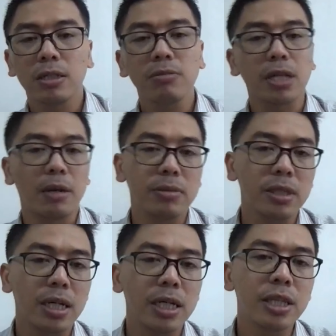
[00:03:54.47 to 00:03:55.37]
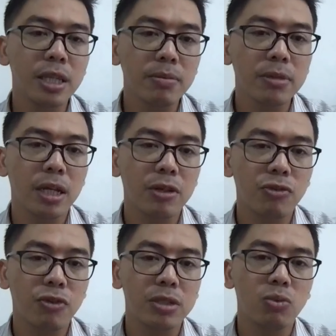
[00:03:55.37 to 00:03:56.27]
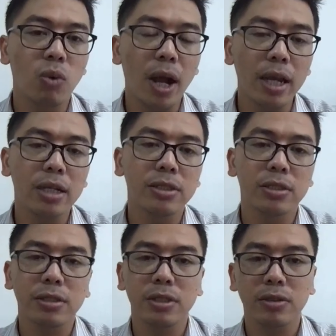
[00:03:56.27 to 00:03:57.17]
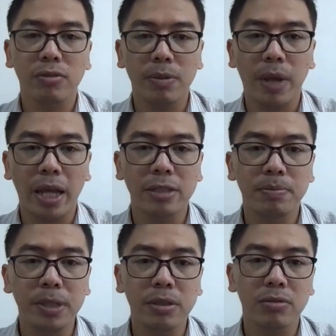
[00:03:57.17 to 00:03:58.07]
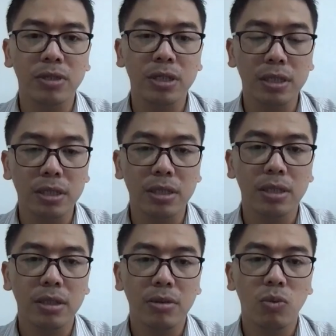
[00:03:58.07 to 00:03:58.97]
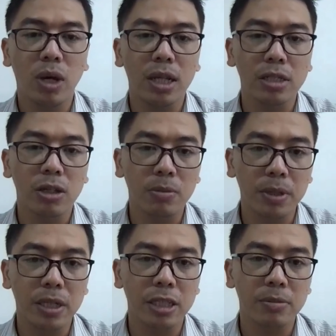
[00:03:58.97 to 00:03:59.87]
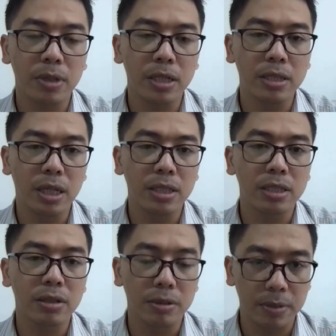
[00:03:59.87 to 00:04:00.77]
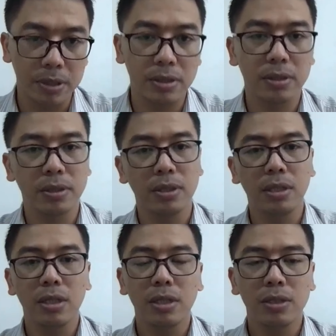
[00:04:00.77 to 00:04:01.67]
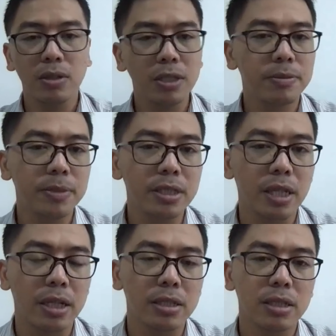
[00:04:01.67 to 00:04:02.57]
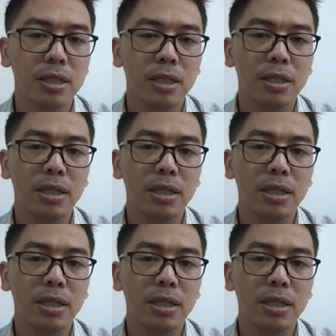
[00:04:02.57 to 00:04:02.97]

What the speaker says: Sometimes a theme clarifies why a certain script has been written, while a topic explains that the script is. So it means that